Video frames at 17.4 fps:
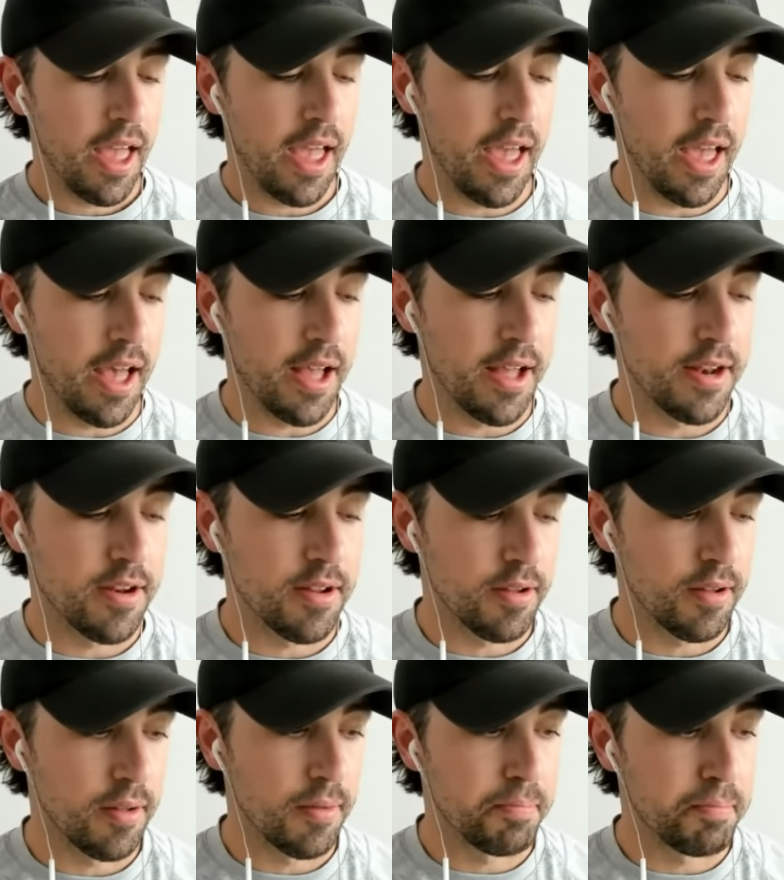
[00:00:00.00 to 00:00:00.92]
And
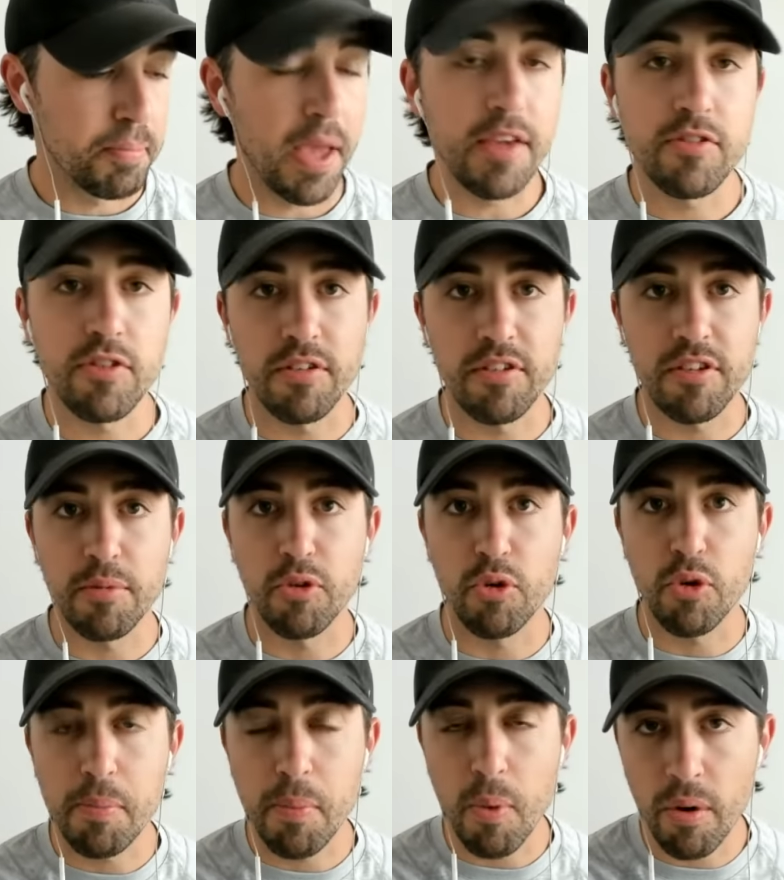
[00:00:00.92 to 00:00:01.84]
based on some of
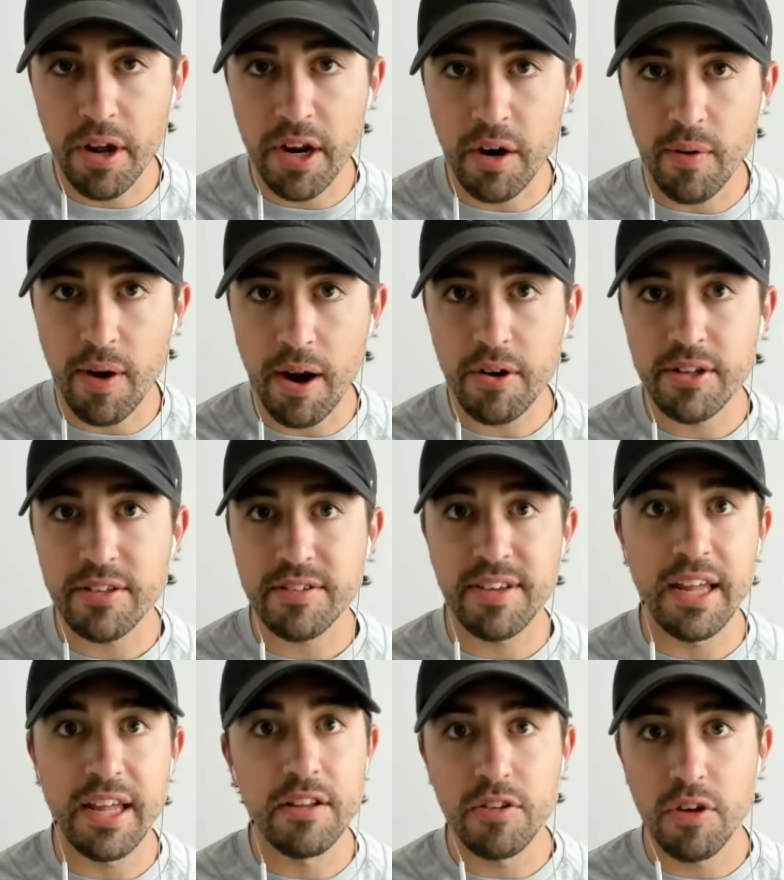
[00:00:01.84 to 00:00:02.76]
the reporting around it,
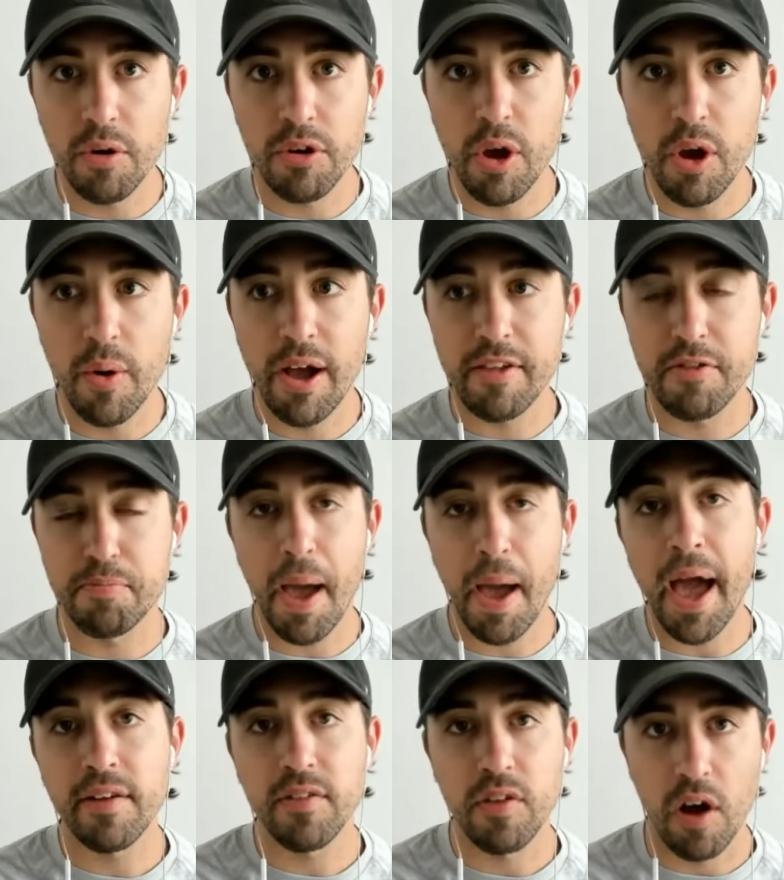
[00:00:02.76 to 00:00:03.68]
San Antonio has
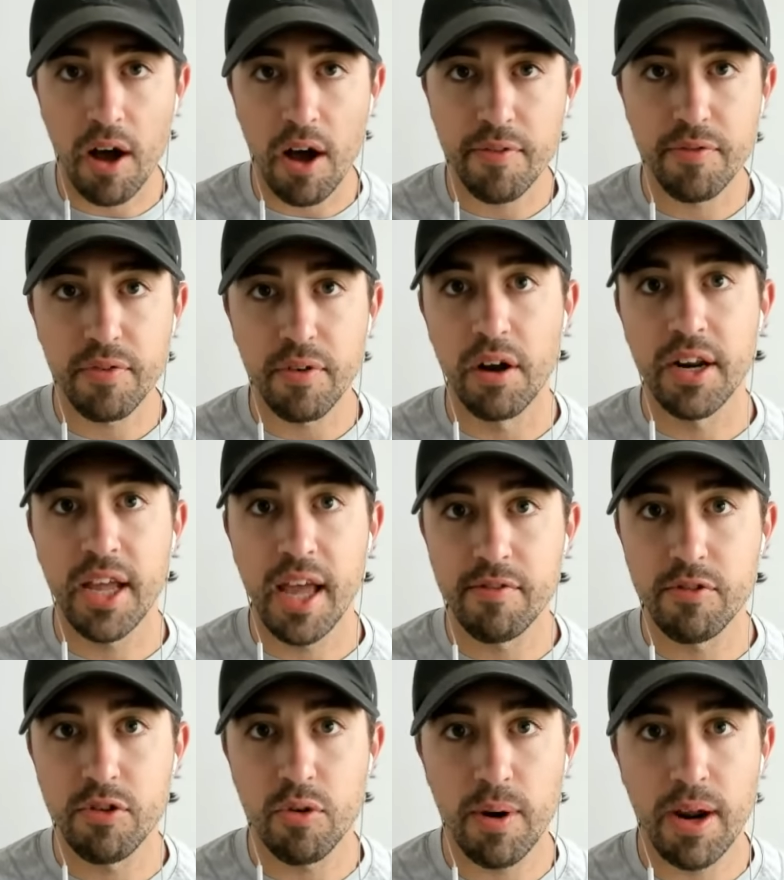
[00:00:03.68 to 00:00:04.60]
backed off on
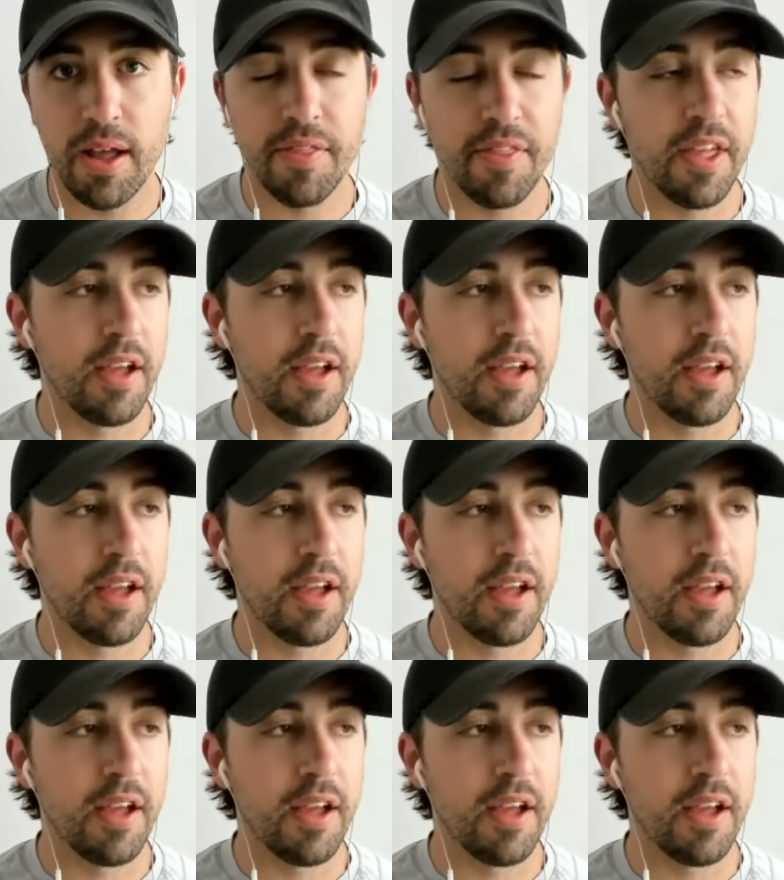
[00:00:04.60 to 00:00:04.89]
Kevin Durant.